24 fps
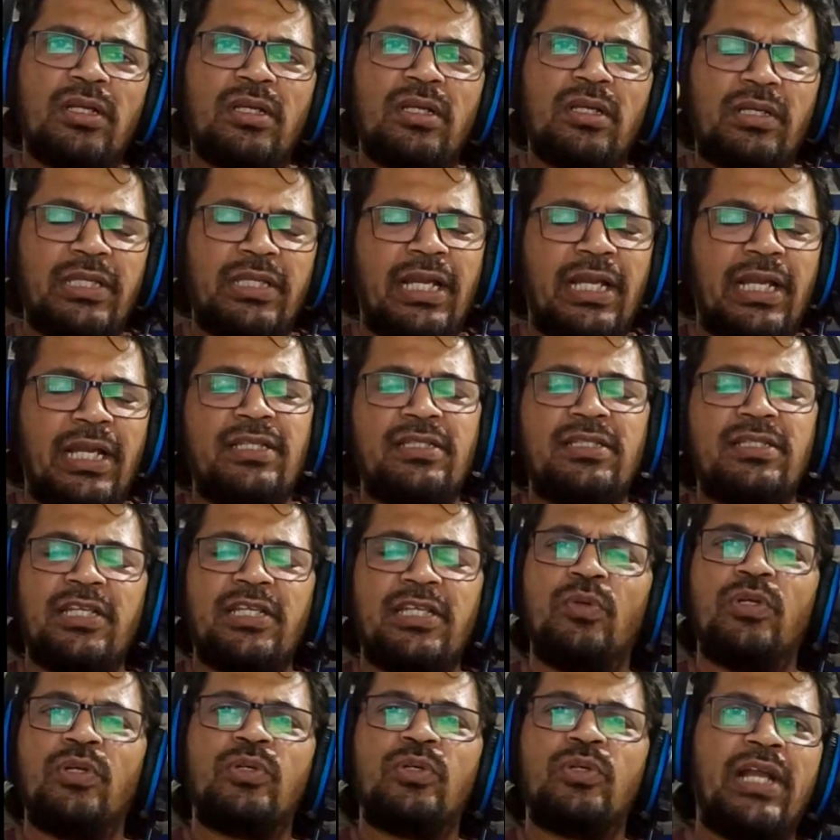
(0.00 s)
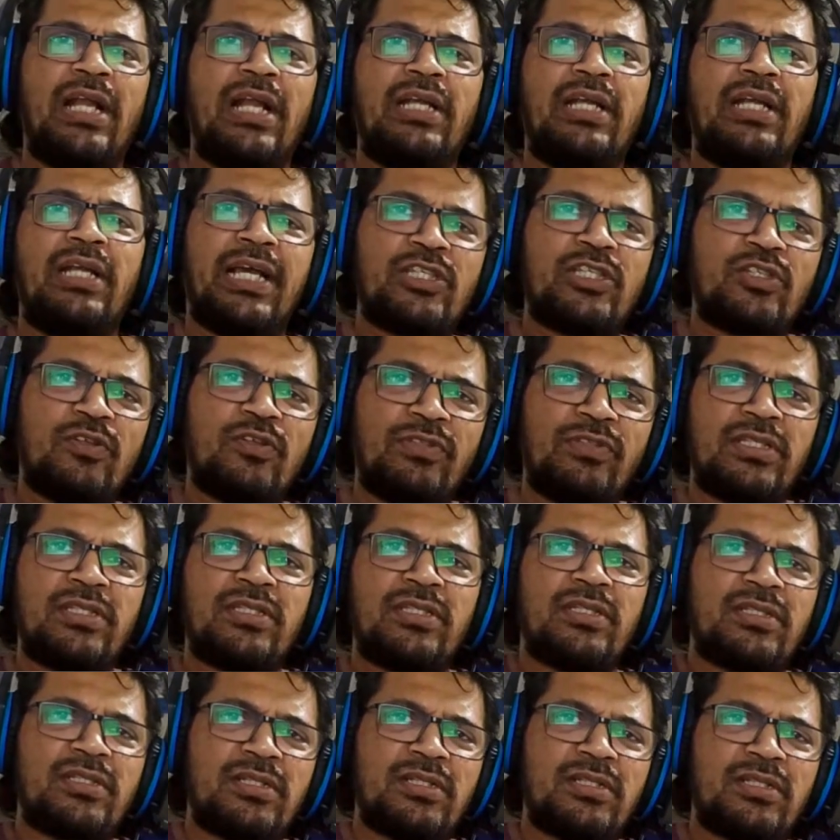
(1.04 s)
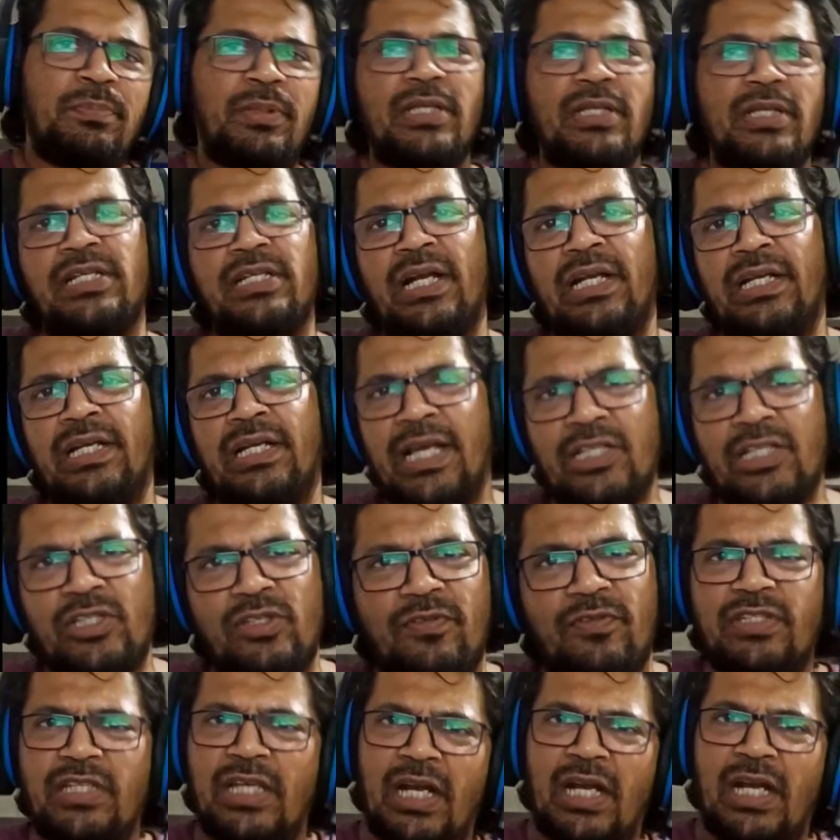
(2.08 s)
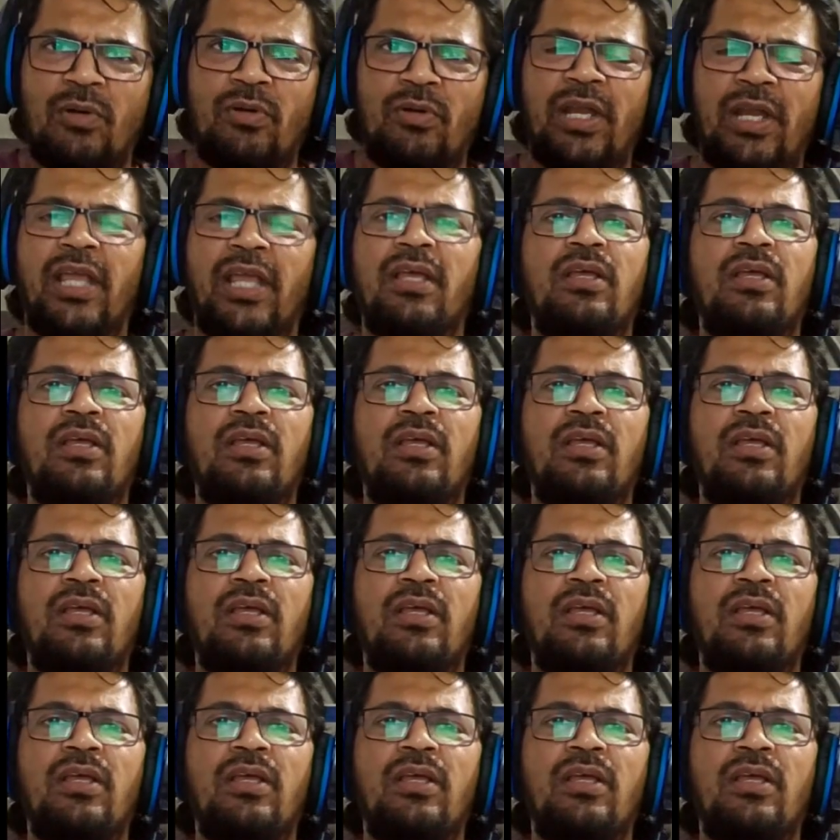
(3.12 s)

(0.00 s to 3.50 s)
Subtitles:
that is equal to delta S of the system plus delta S of surrounding.